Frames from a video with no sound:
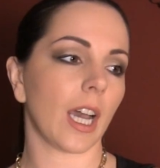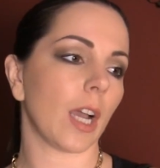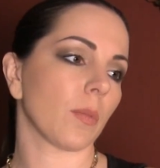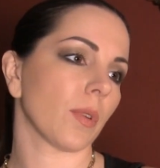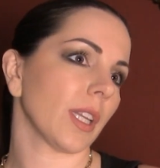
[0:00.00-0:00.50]

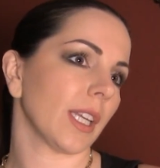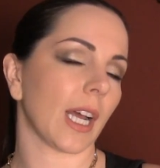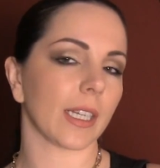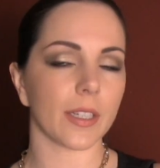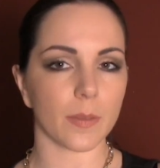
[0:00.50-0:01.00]
I'm really
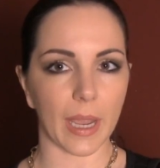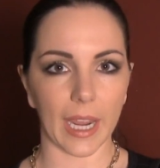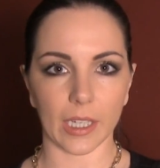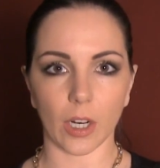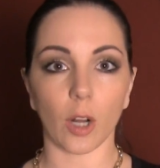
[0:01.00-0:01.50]
not into
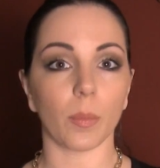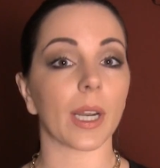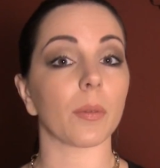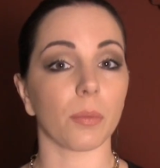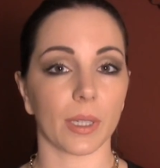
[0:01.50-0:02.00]
pain at all, but I
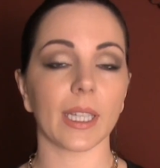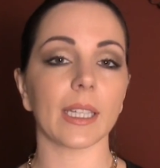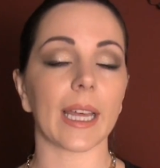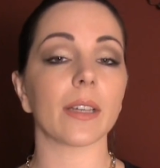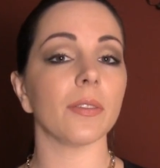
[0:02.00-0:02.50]
really
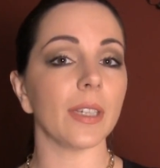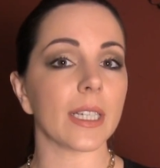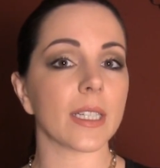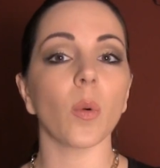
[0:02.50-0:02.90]
like feet.